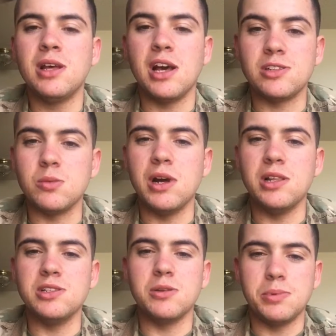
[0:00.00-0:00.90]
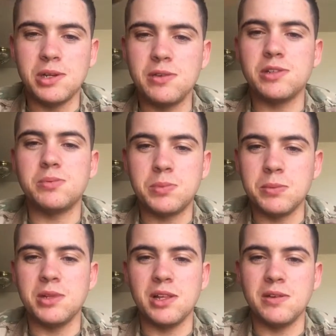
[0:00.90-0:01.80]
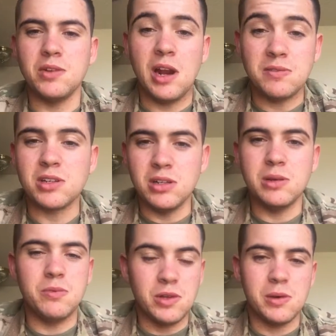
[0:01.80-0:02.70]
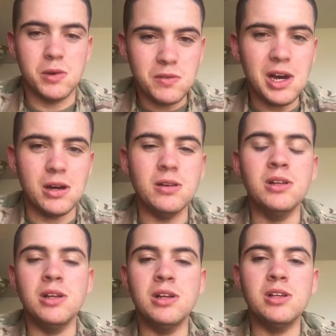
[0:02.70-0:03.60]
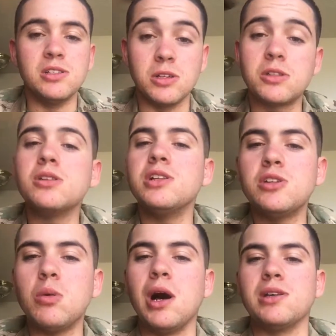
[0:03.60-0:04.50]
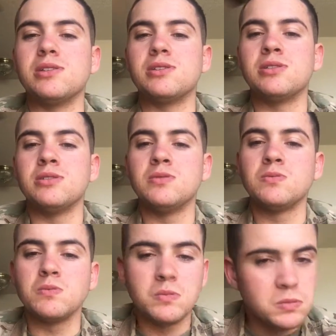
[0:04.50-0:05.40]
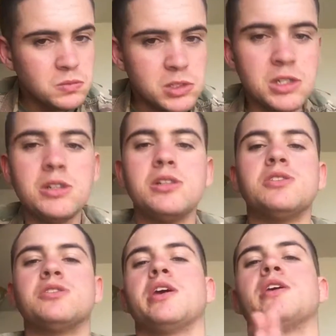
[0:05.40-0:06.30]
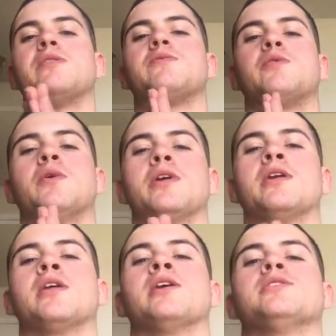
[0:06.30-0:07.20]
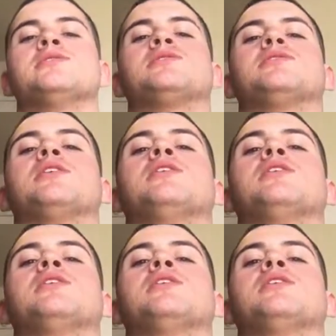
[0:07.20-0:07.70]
as well as the previous people that live there have to clean it before they move out. So it's cleaned twice. Just take it for what it is.